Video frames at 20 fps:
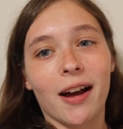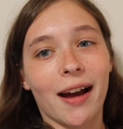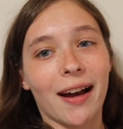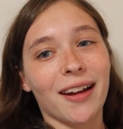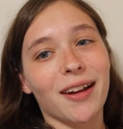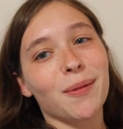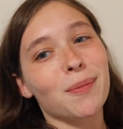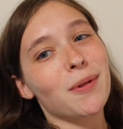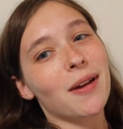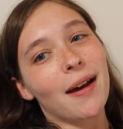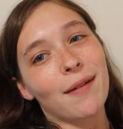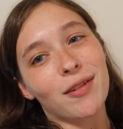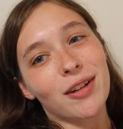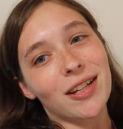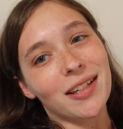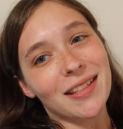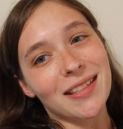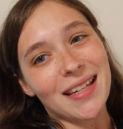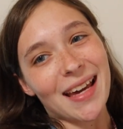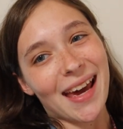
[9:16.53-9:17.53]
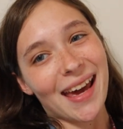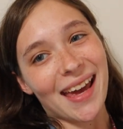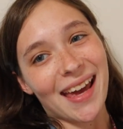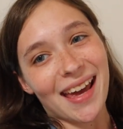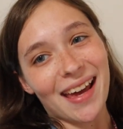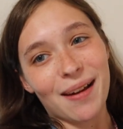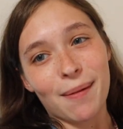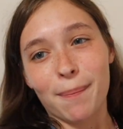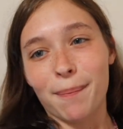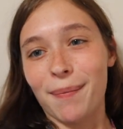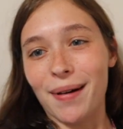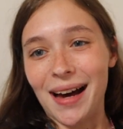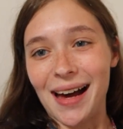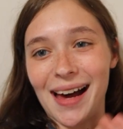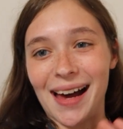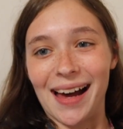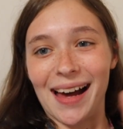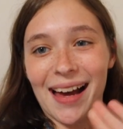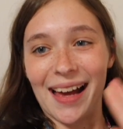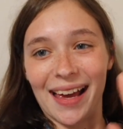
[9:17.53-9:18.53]
I hope you have a good day.
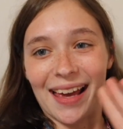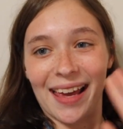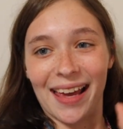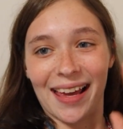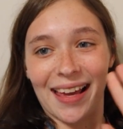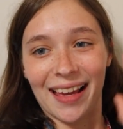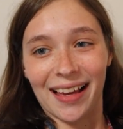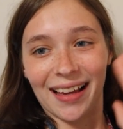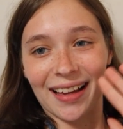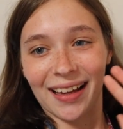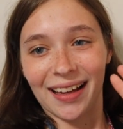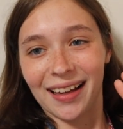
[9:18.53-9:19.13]
Bye!